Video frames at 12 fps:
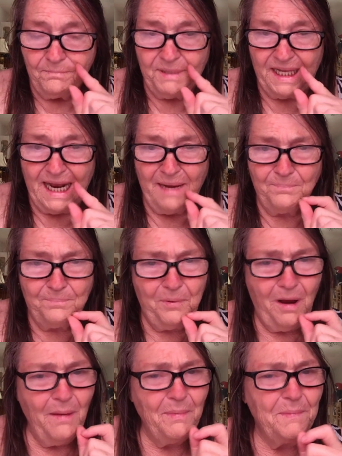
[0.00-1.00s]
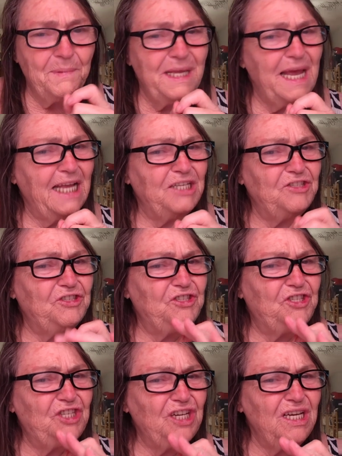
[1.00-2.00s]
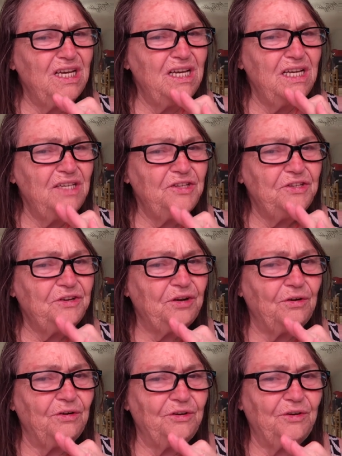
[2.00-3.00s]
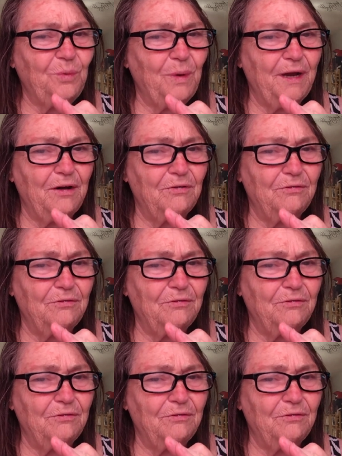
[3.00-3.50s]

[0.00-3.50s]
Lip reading: But probably I just turned 12.